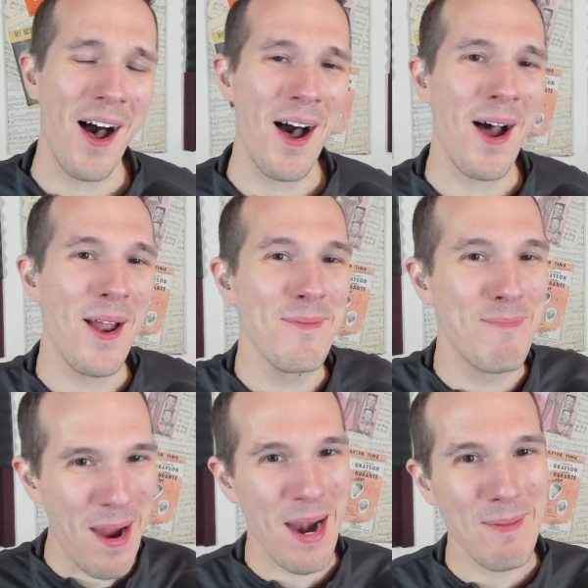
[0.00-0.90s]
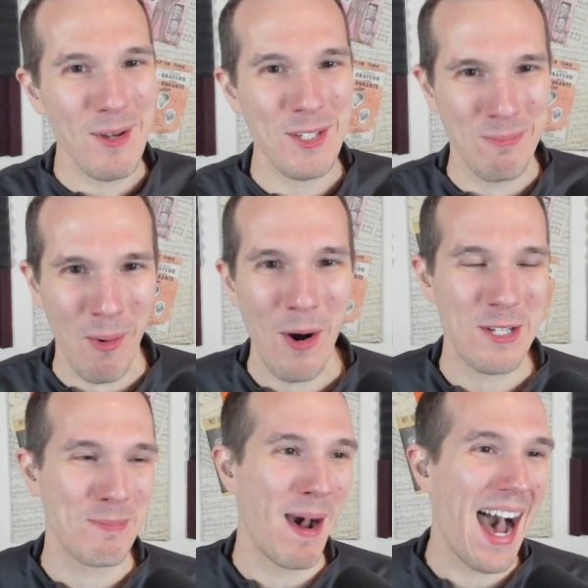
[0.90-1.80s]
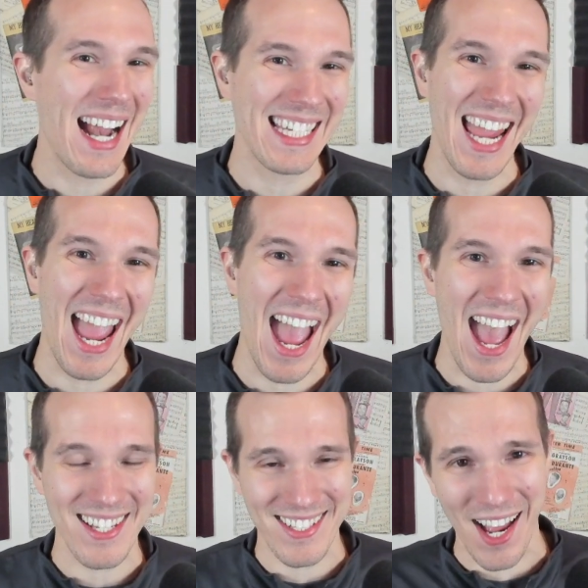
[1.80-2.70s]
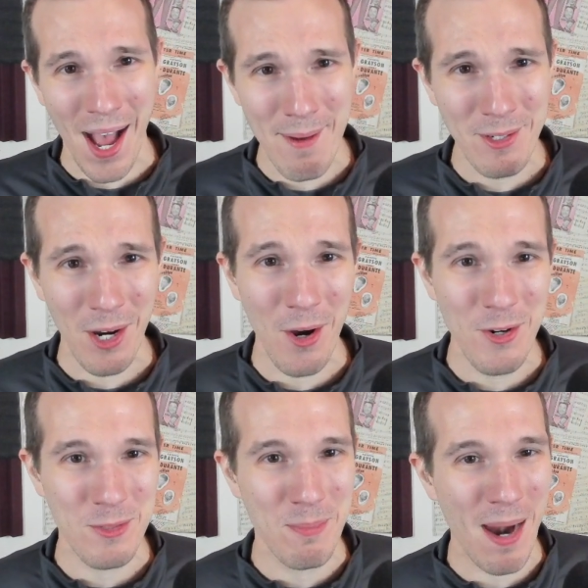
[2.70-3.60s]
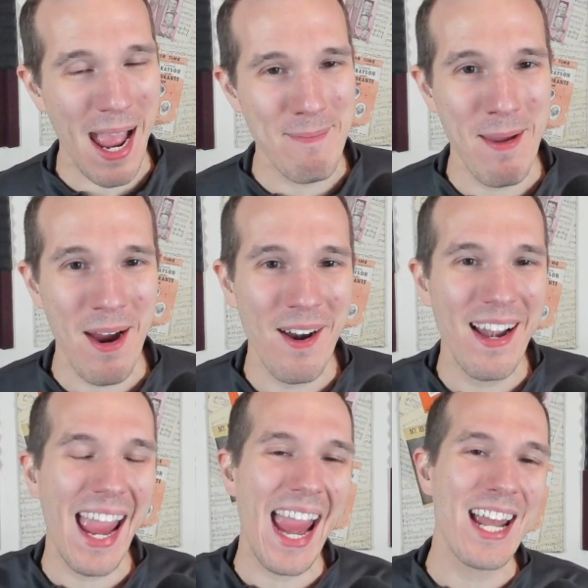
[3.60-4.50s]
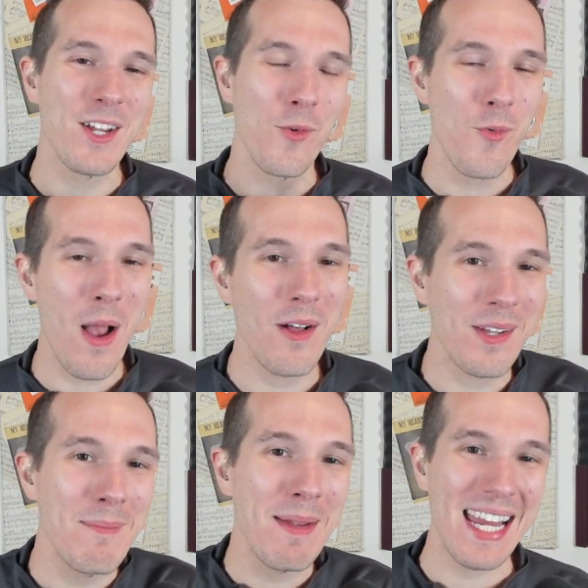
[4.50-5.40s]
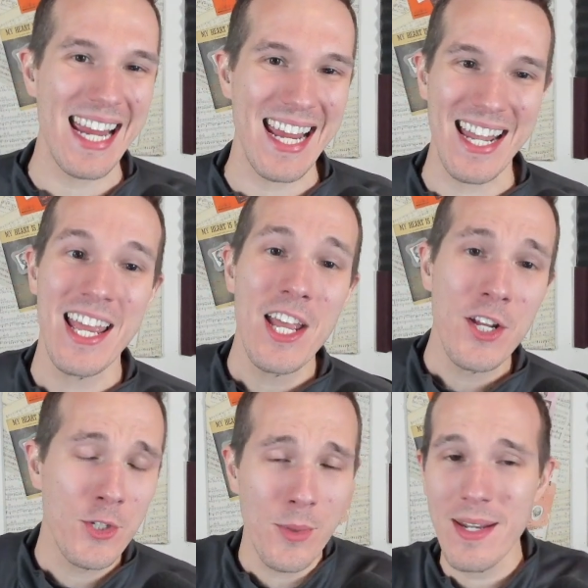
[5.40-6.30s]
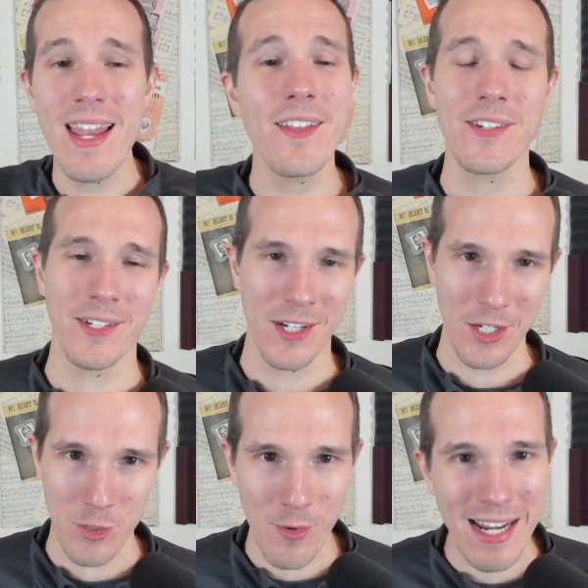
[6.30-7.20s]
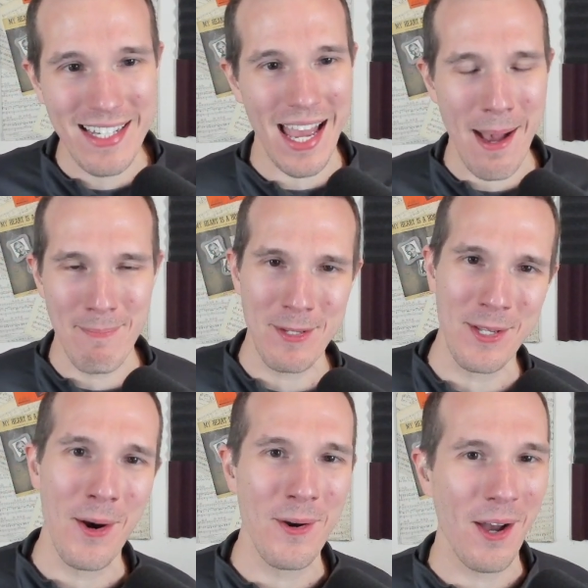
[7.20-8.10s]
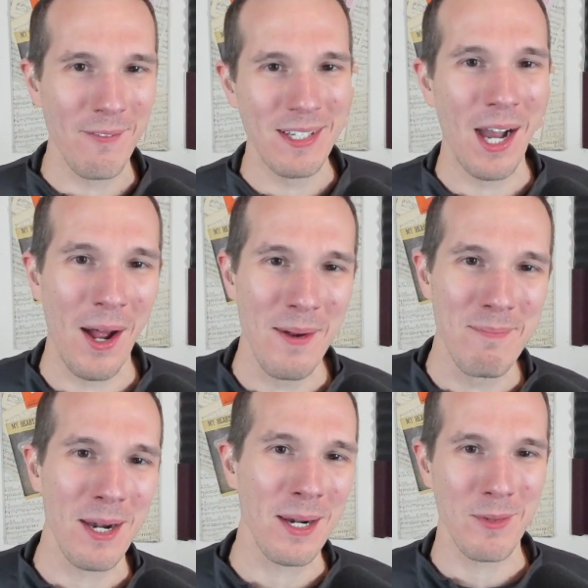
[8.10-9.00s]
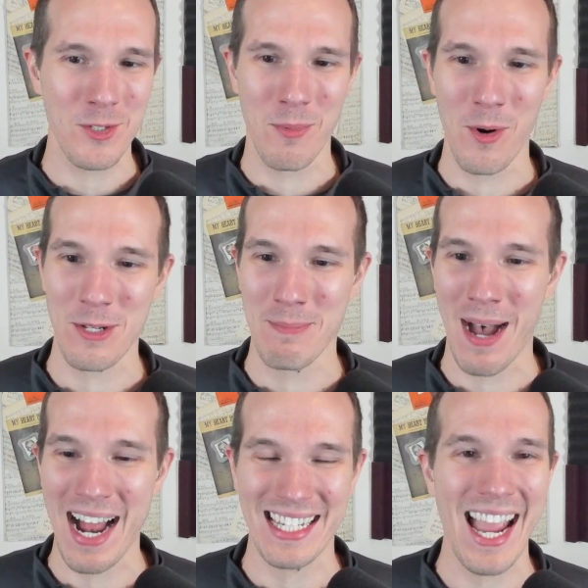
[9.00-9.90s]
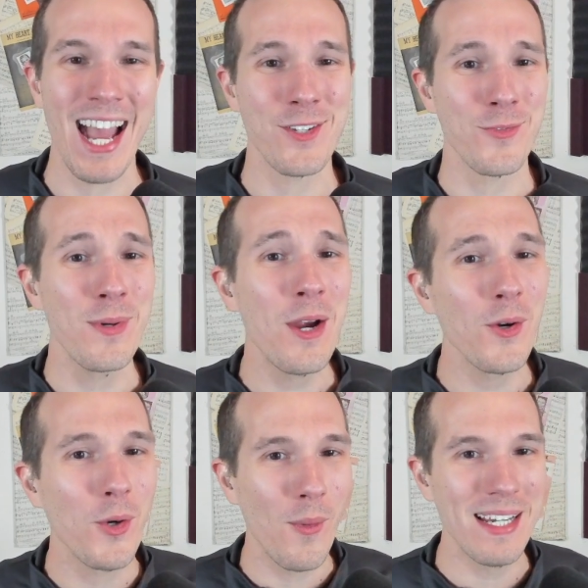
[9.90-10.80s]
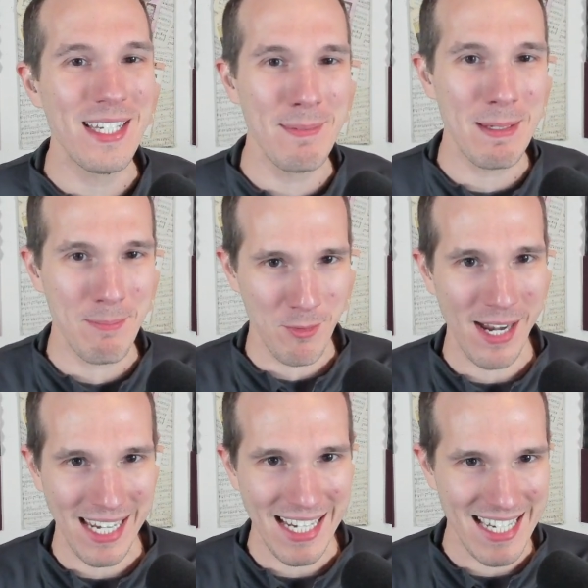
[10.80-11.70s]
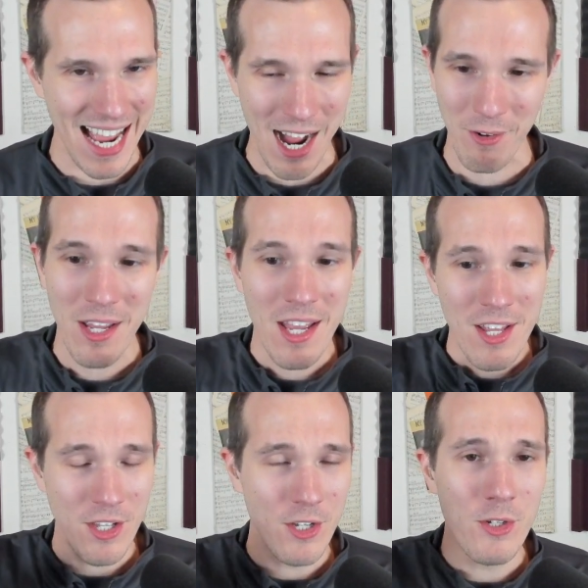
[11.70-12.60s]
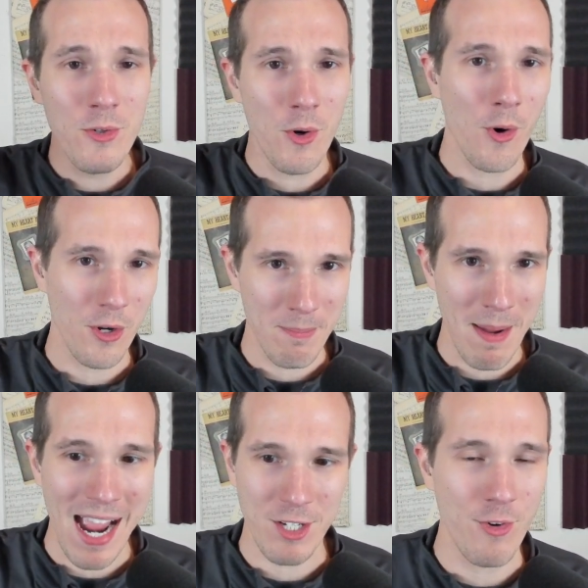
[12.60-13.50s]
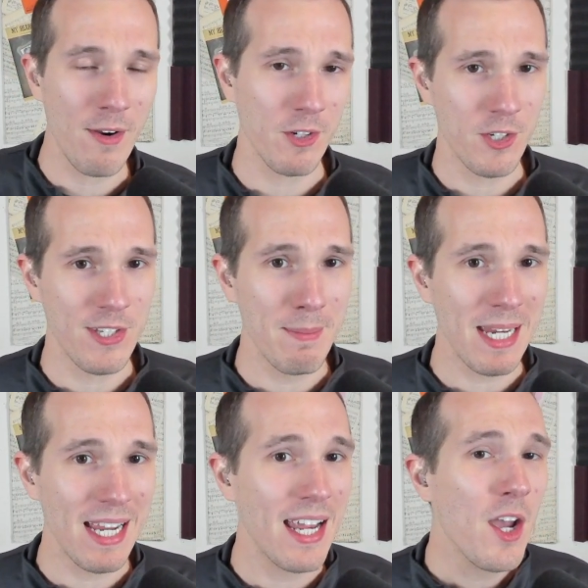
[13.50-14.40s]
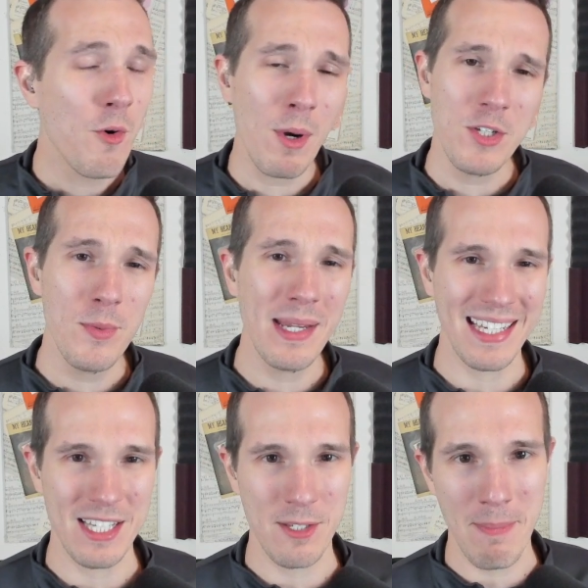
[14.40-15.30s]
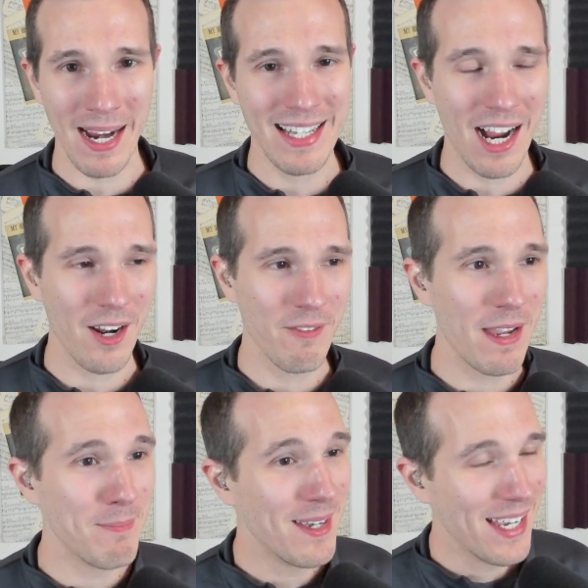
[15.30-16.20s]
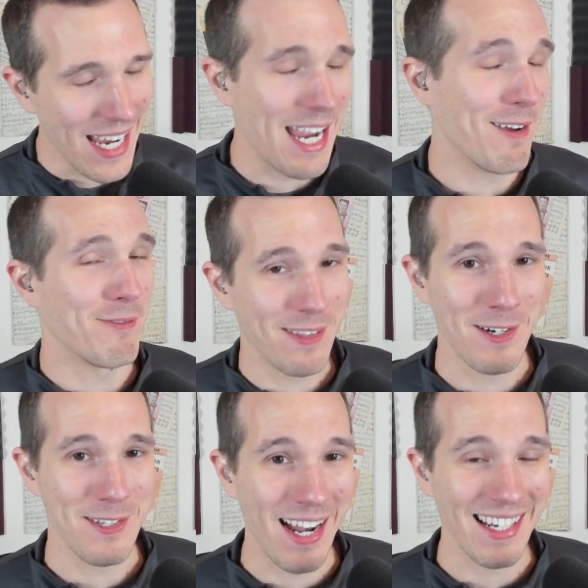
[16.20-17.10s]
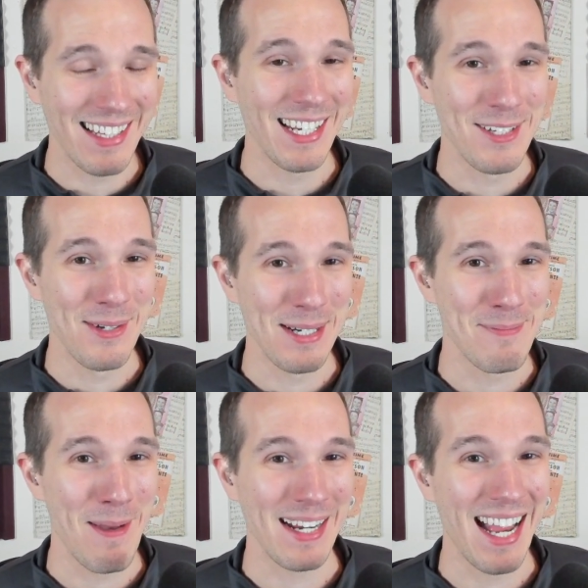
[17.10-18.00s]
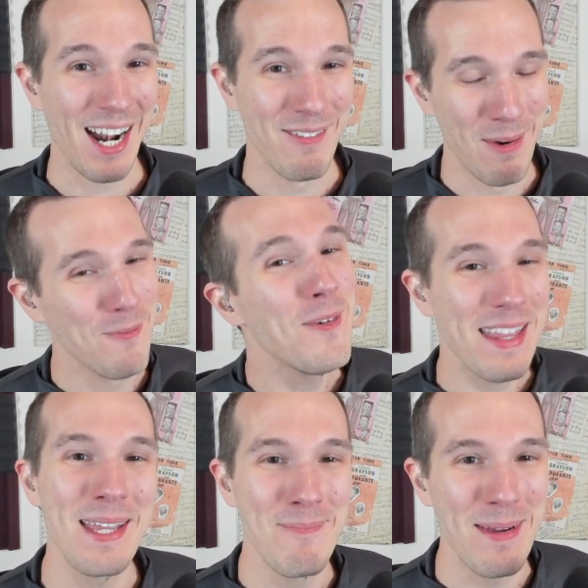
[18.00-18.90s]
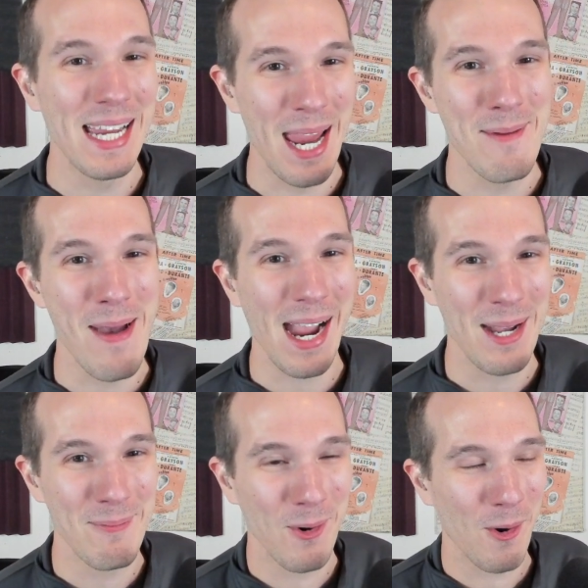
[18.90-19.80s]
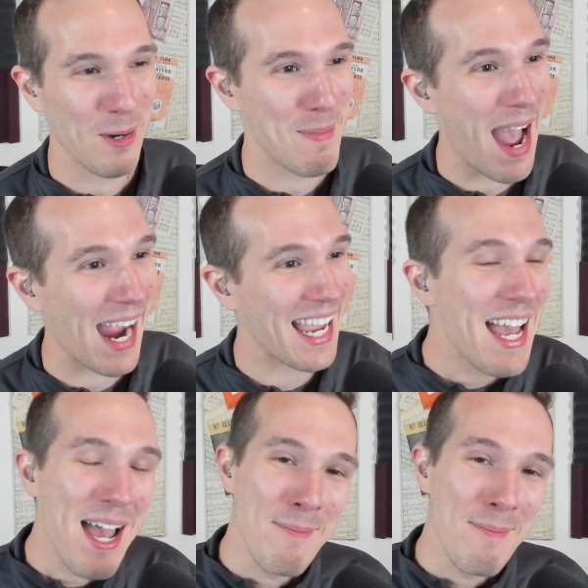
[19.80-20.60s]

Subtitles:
Unbearable Sports Podcast. I'm your host, Brad Barron, and welcome in to another great episode of the Unbearable Sports Podcast. We are going to be breaking down the new quarterback, Trevor Siemian, what to expect out of him, if there's anything to expect out of him, with him being a backup quarterback.